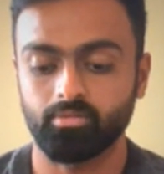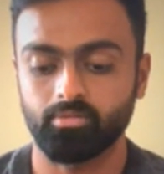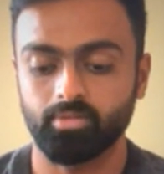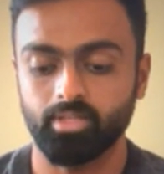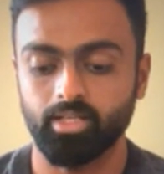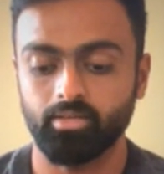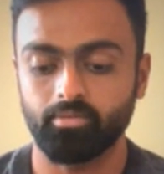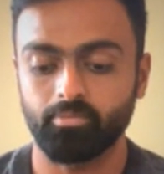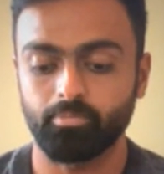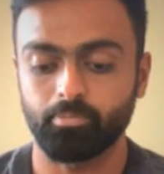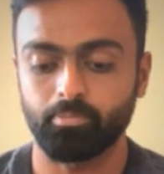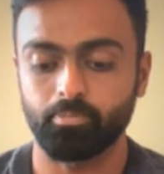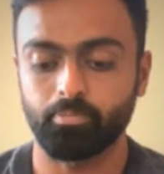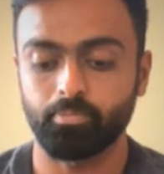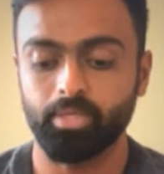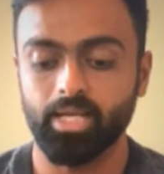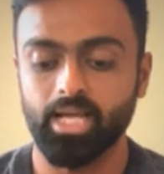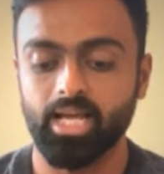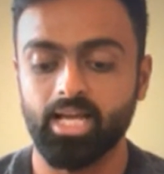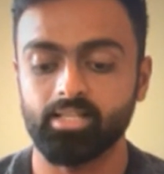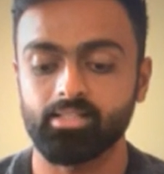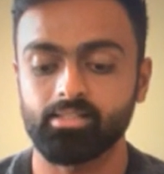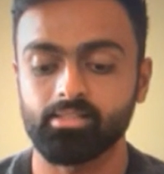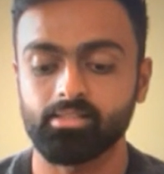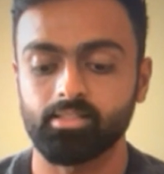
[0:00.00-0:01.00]
well,
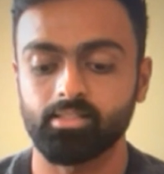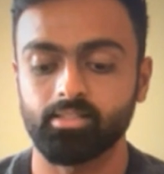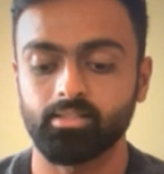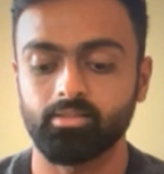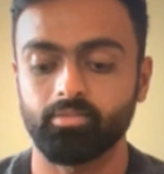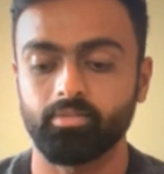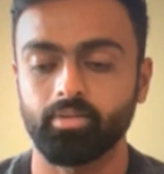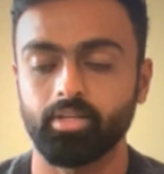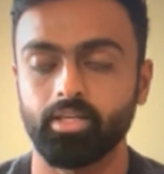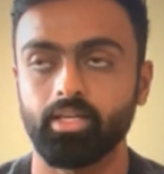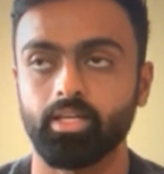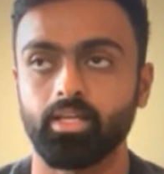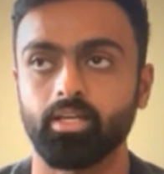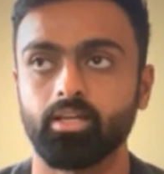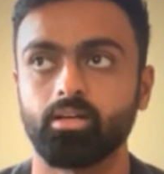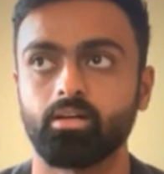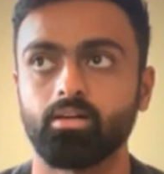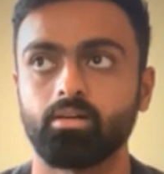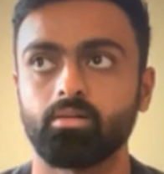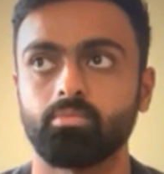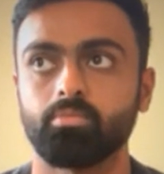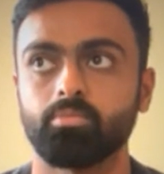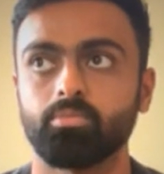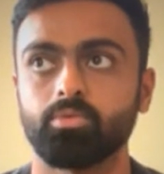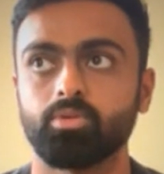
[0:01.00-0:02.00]
plans in the way,
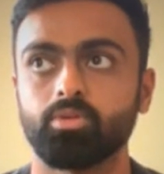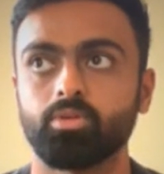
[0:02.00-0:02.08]
uh,